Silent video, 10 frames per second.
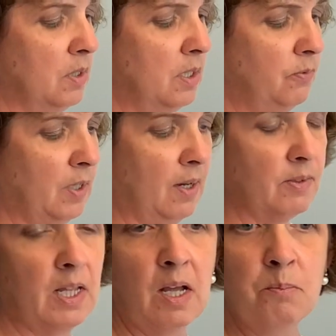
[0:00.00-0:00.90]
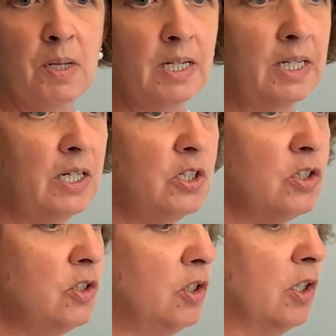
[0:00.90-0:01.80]
If you have a lot of
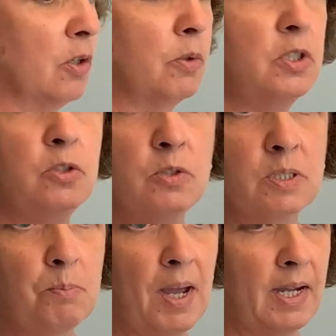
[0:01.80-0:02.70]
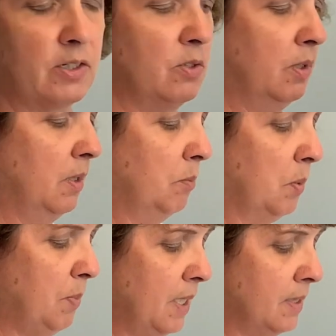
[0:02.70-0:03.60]
medications, you can always use the back to it.
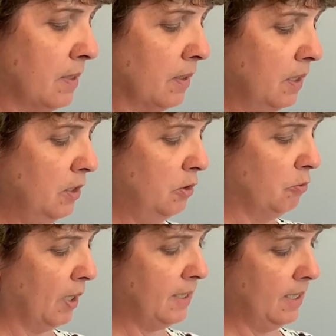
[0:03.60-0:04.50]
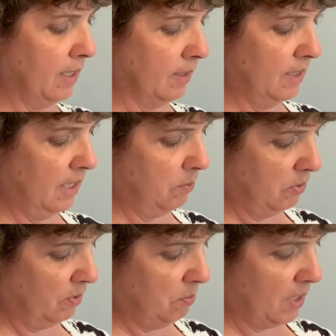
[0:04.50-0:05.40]
But basically, you write down the name
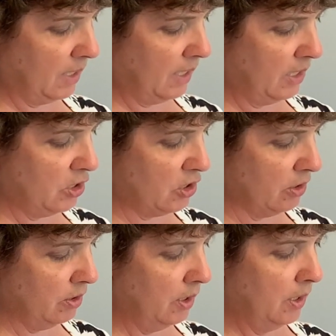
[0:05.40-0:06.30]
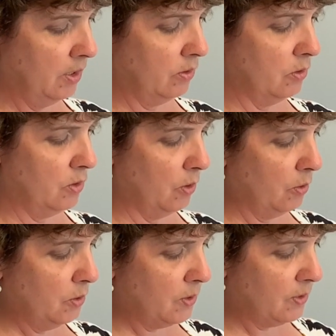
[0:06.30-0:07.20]
of the medication, the
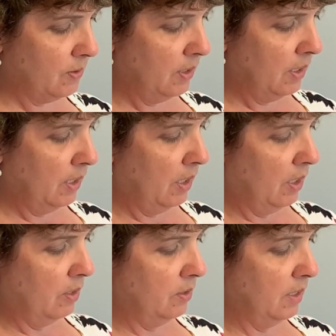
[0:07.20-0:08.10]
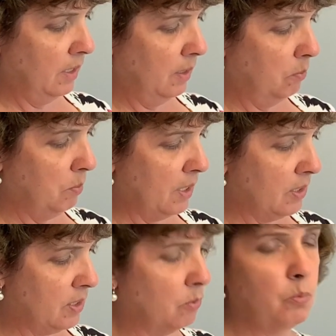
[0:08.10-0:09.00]
dose, the
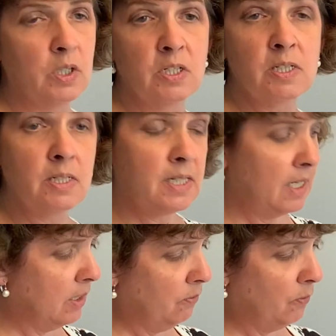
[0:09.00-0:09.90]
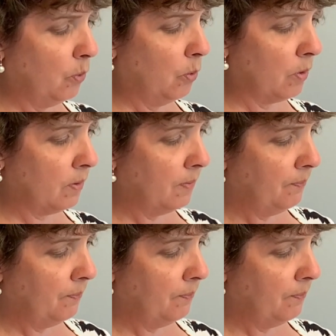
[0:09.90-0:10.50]
medicine, what is it taken for,